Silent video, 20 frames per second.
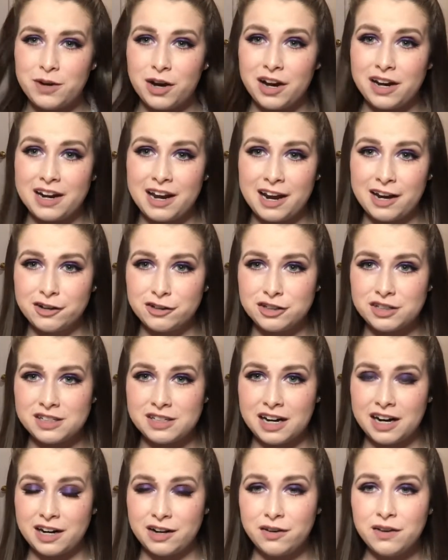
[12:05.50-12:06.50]
knot
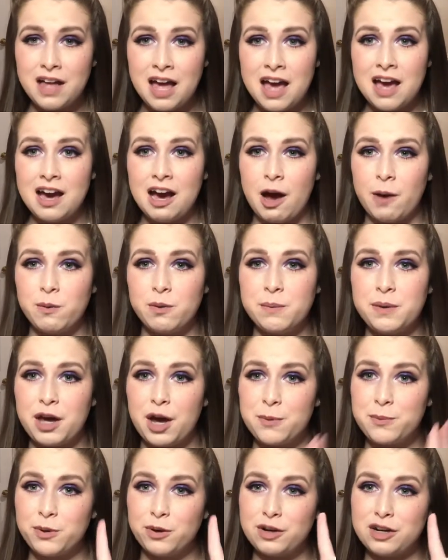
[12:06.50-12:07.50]
hairstyle. I will be
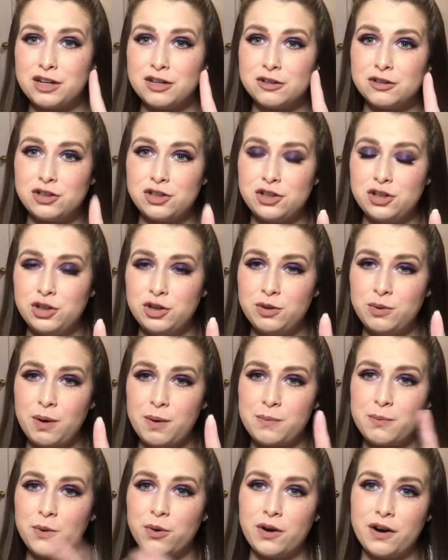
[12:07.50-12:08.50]
uploading 2
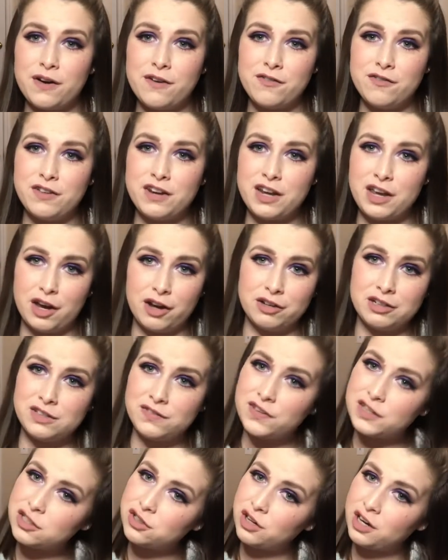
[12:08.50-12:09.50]
more videos
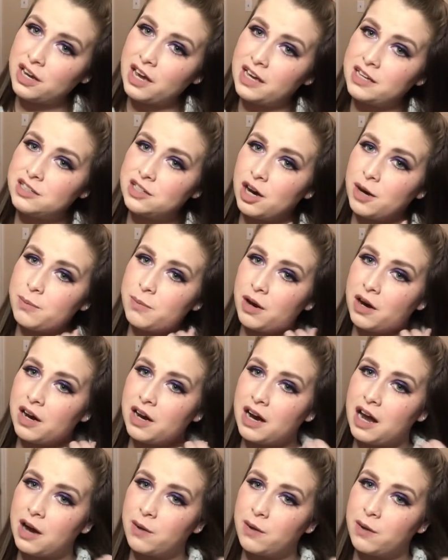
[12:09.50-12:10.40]
featuring a top knot.